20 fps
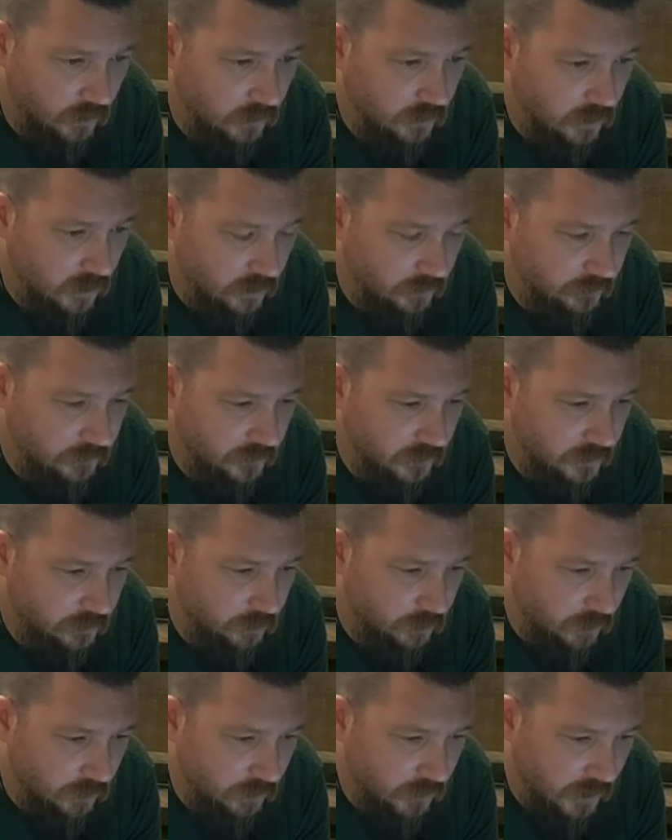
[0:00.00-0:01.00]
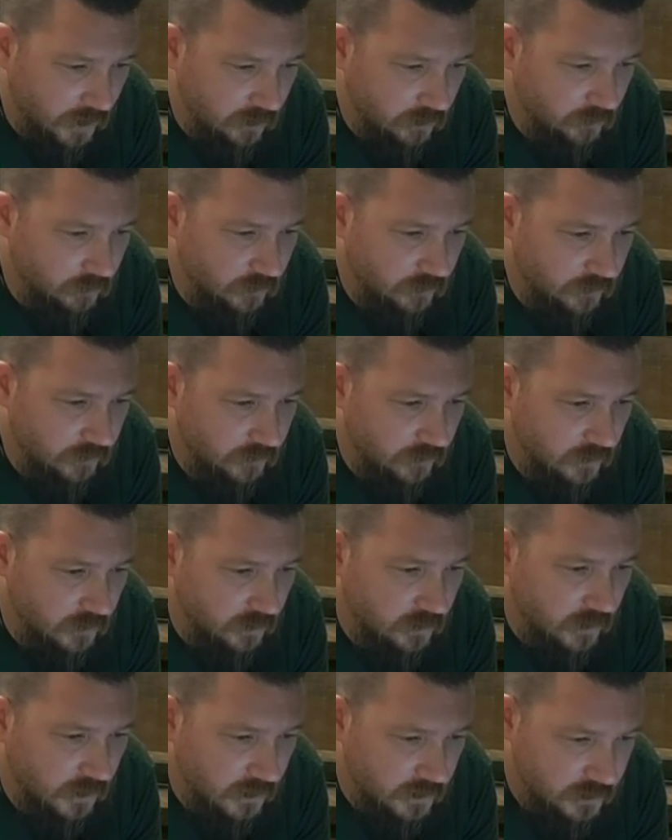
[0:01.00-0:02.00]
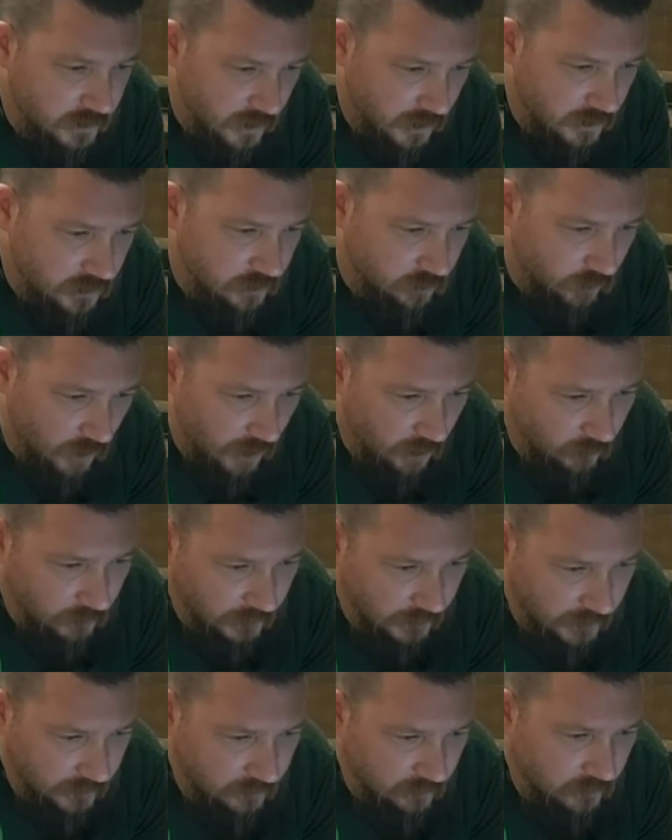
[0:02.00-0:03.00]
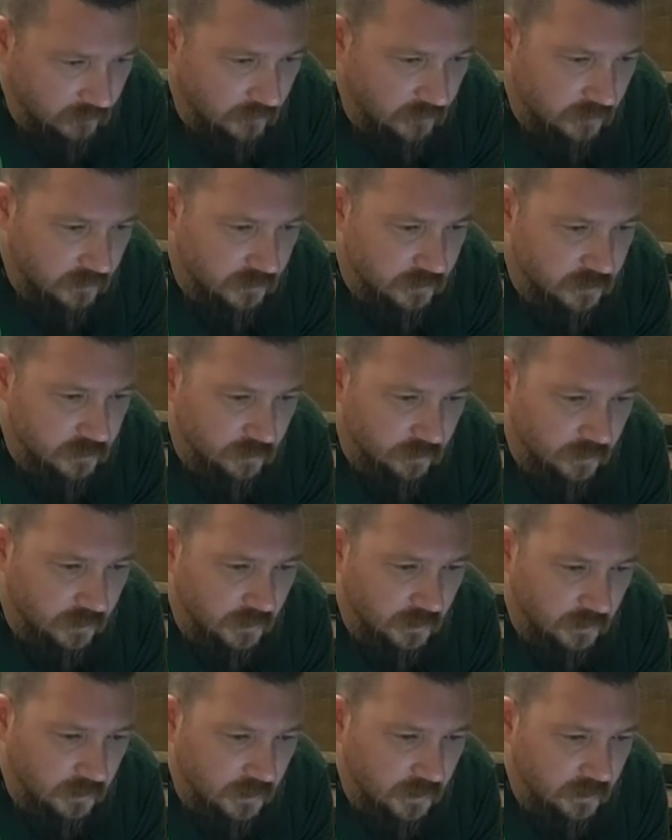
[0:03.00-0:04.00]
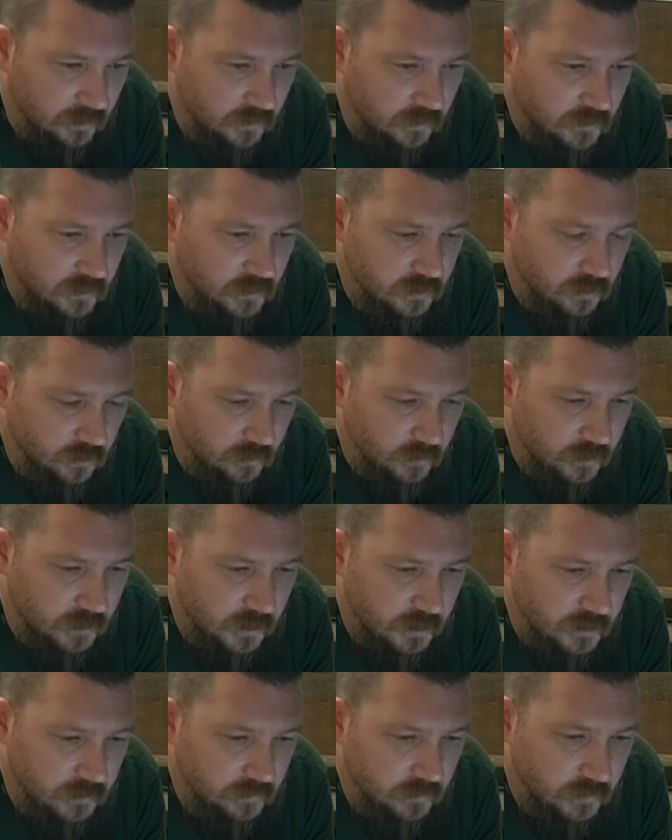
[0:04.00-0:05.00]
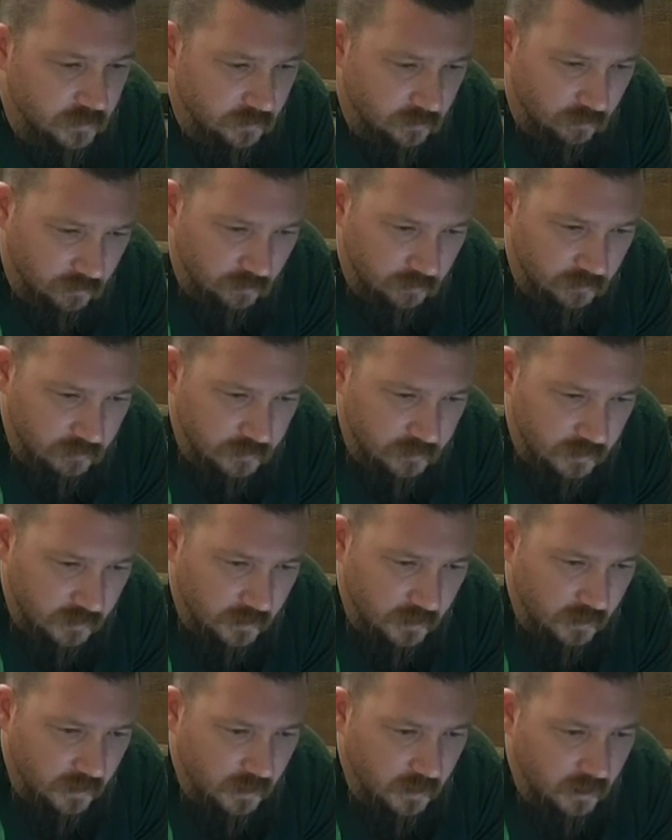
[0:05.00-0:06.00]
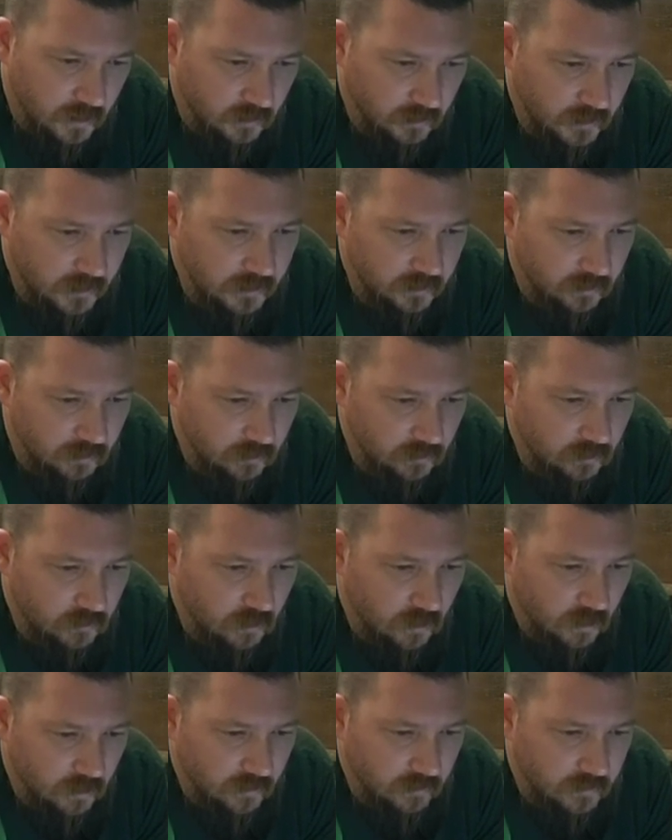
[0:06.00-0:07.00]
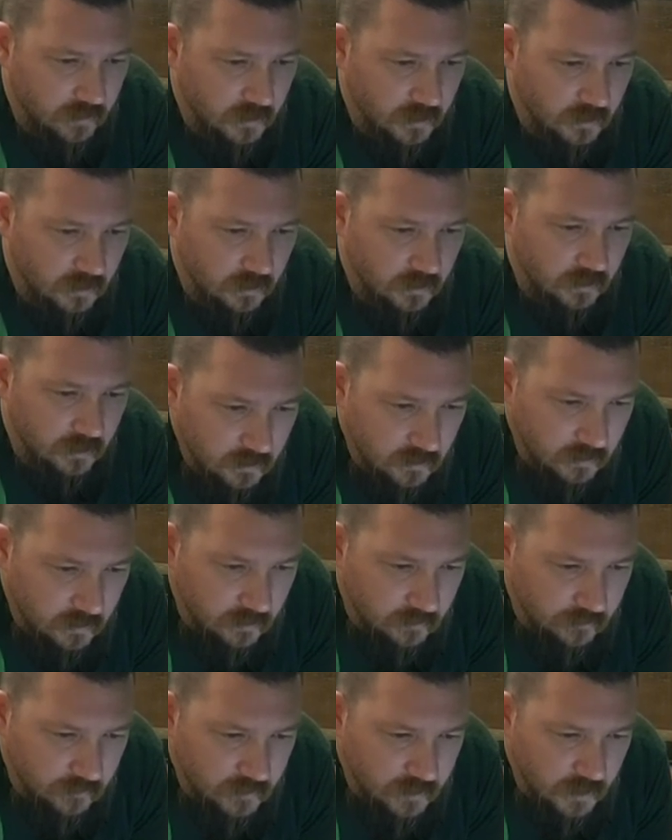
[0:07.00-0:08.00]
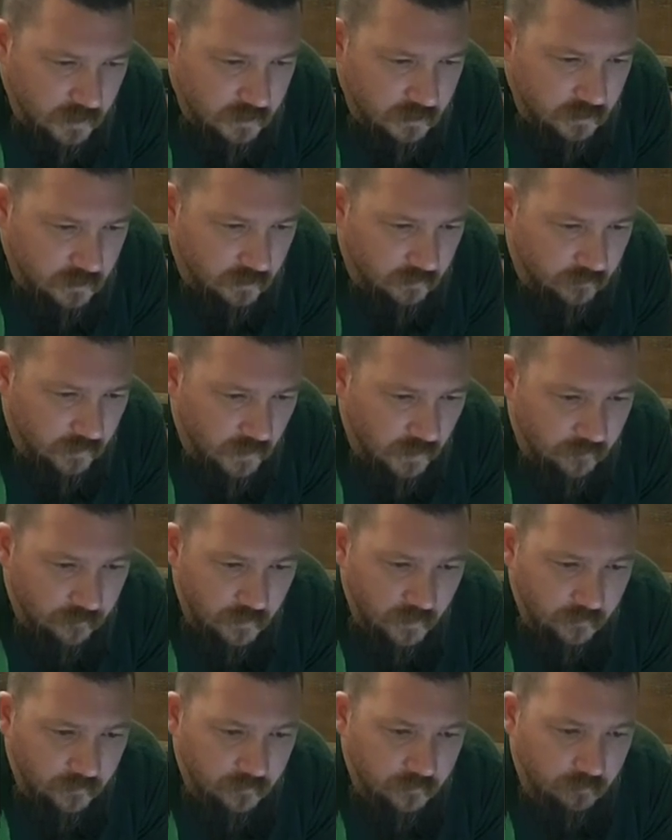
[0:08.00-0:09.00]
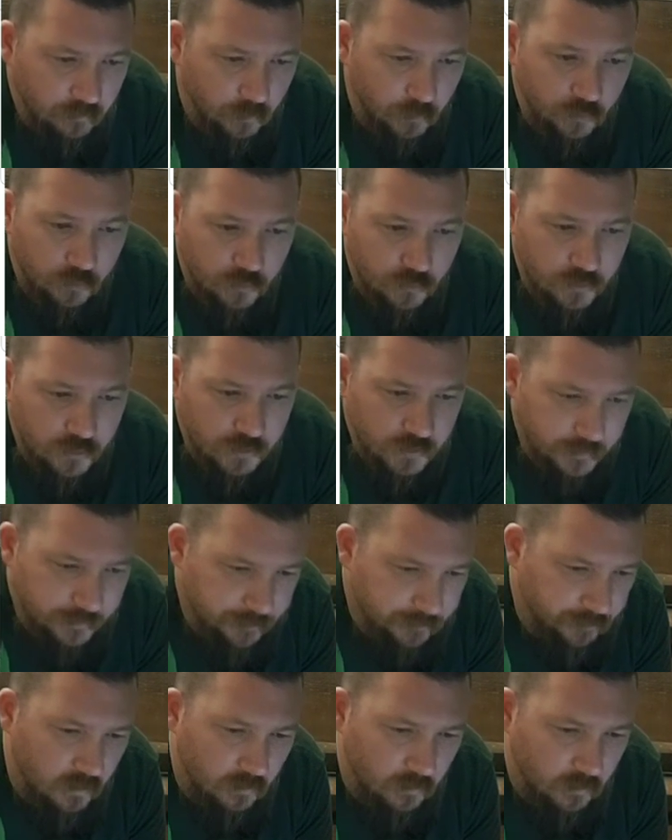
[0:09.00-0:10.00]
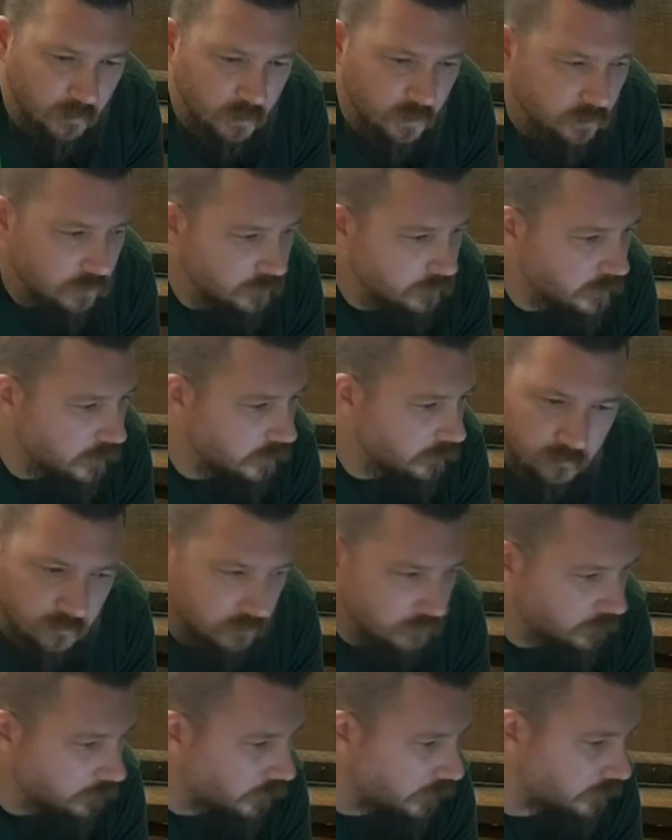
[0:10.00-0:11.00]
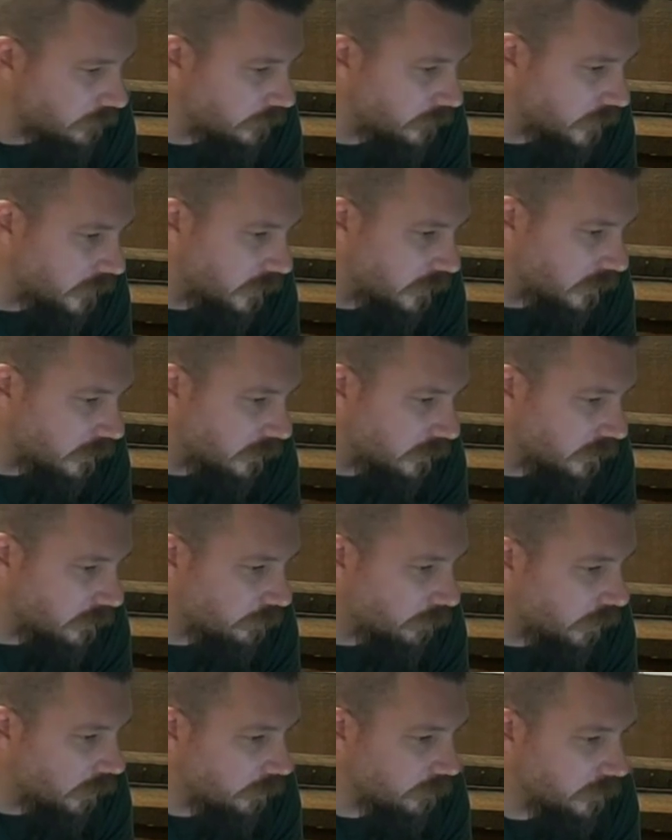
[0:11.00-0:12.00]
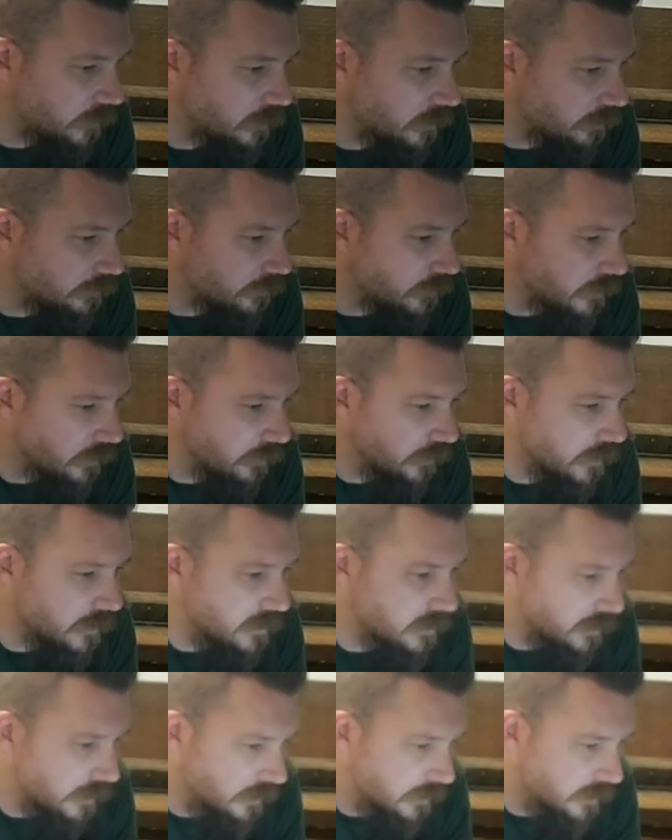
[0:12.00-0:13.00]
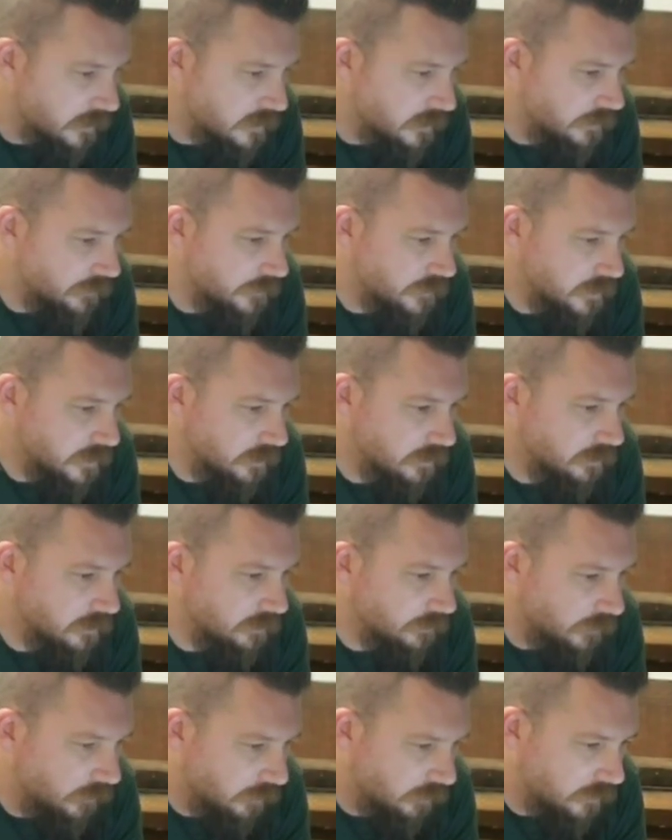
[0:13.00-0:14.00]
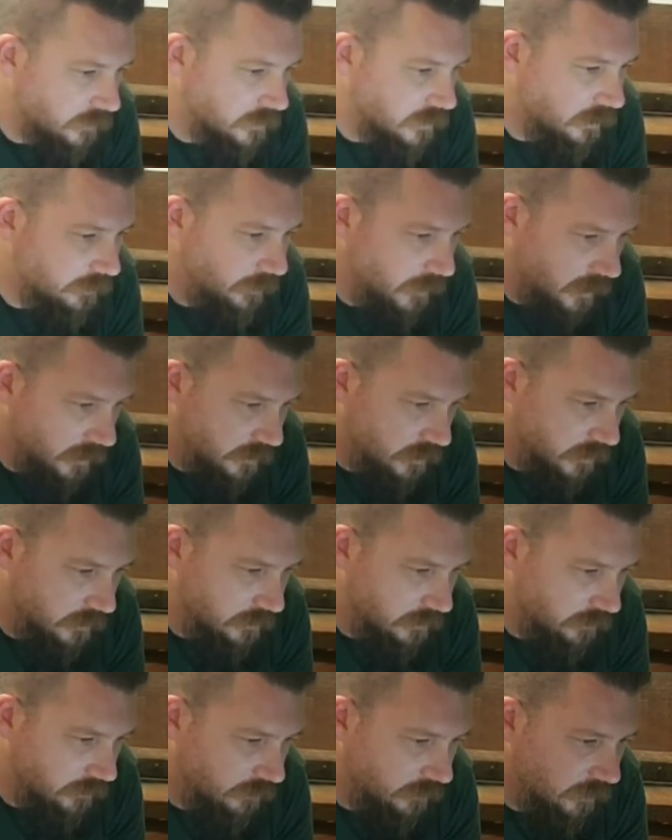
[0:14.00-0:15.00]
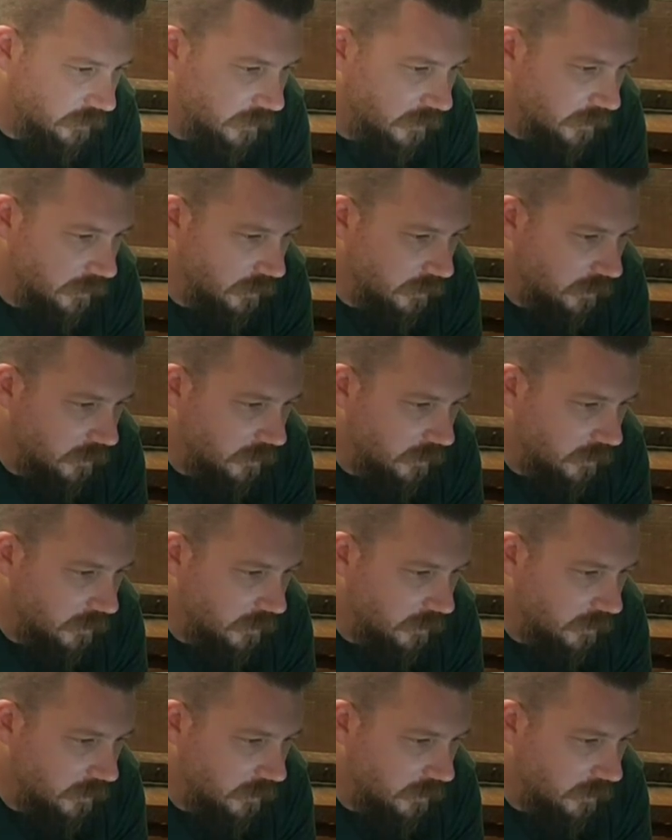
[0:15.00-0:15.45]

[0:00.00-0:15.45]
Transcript: when a conflict broke out with H. H. Rowley concerning Allegro's interpretation of the Scrolls. Allegro, on the invitation of F. F. Bruce, moved from the Department of Near East Studies to the Facility of Arts at Manchester